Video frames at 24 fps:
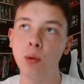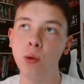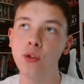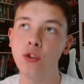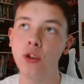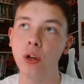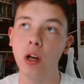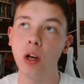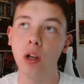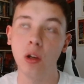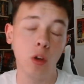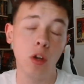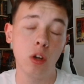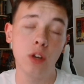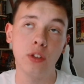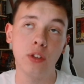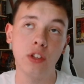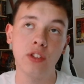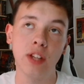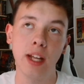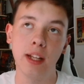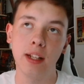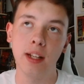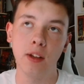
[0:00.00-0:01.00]
to, a lot of
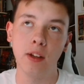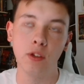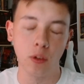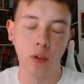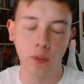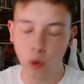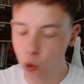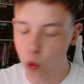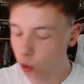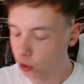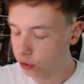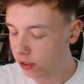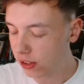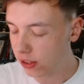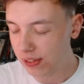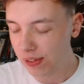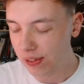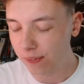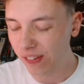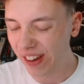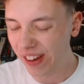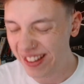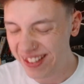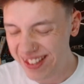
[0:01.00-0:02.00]
his takedowns, of course, he's a
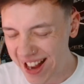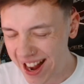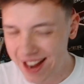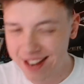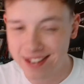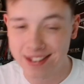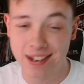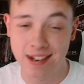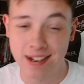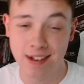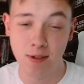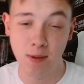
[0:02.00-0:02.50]
fantastic